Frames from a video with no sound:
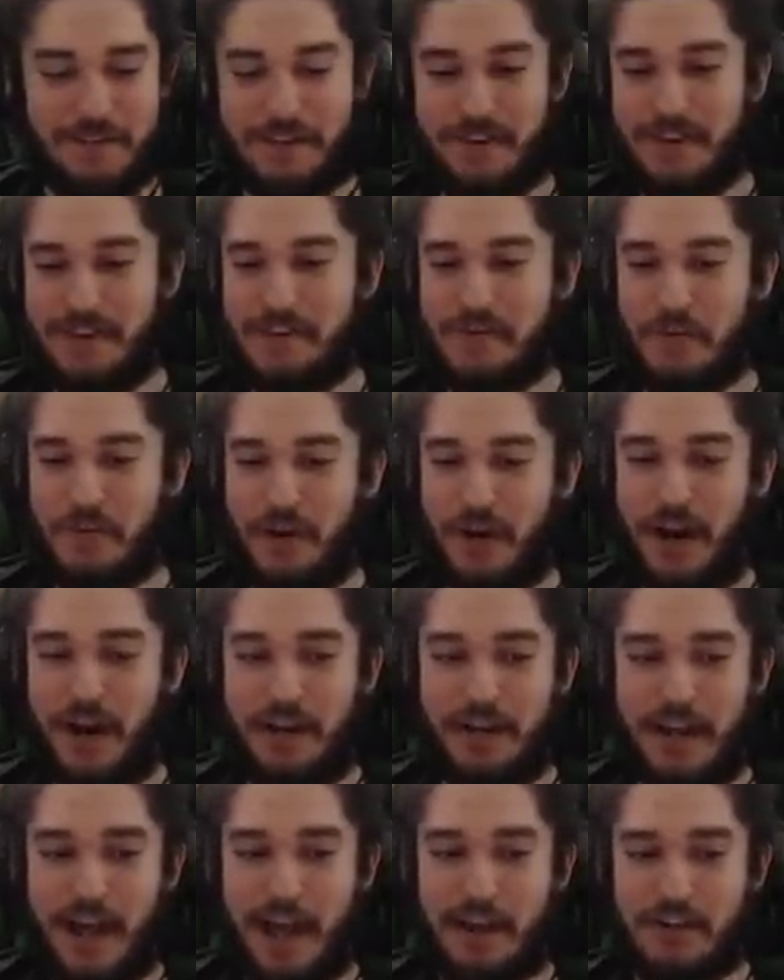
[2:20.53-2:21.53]
Because when I
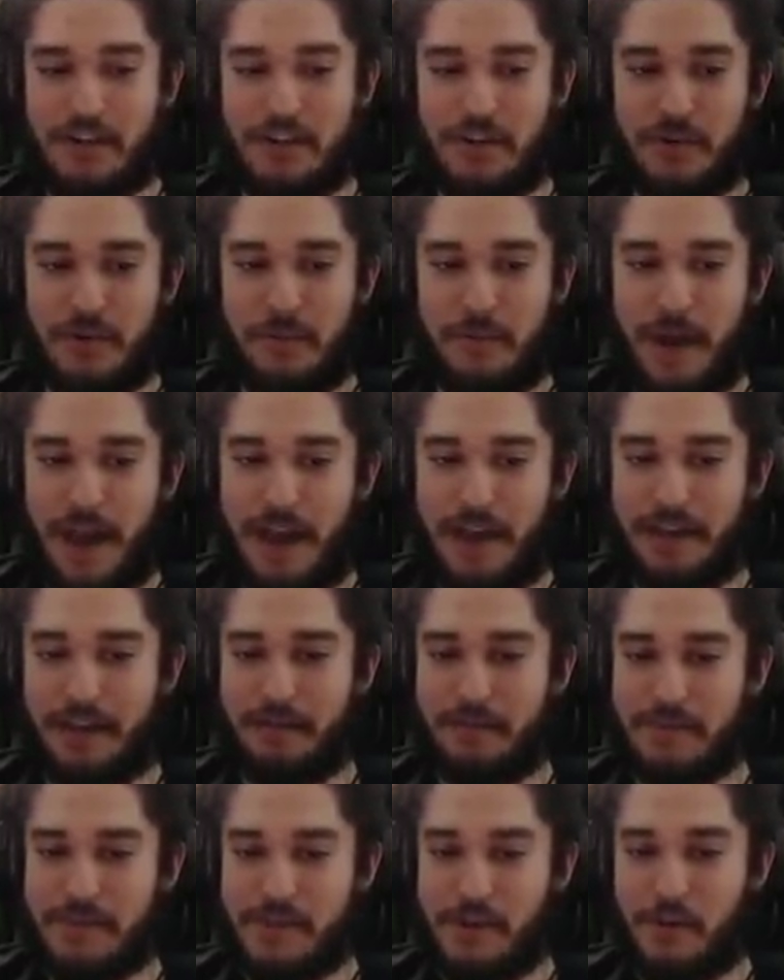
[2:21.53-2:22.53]
dash into a pack and
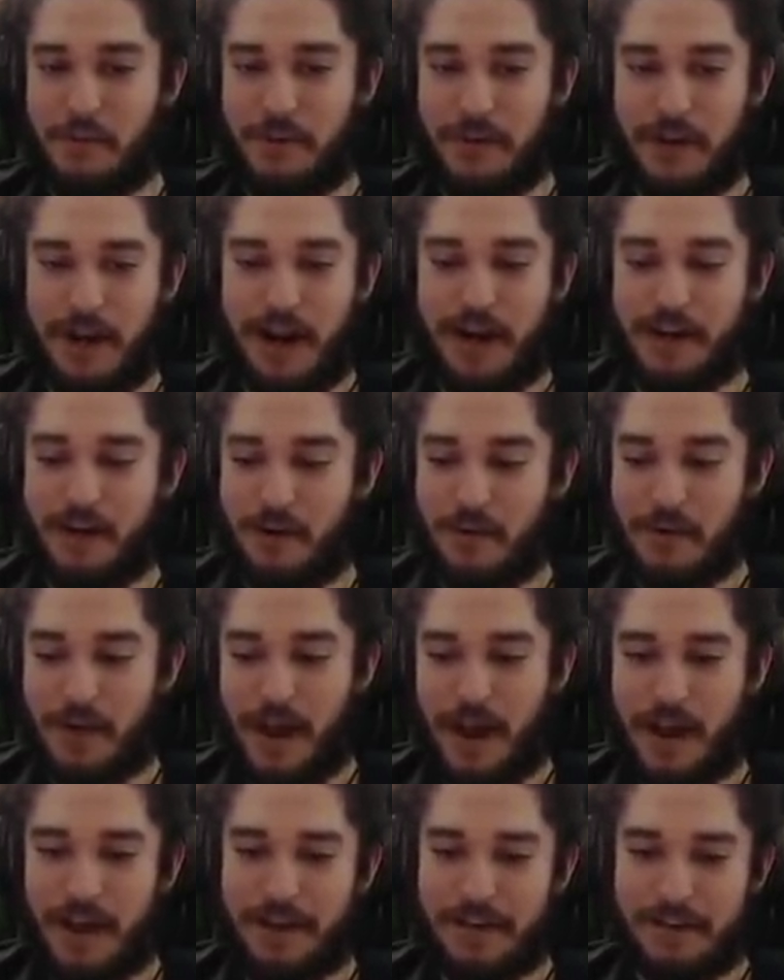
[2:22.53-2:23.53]
I'm stupid, I don't die.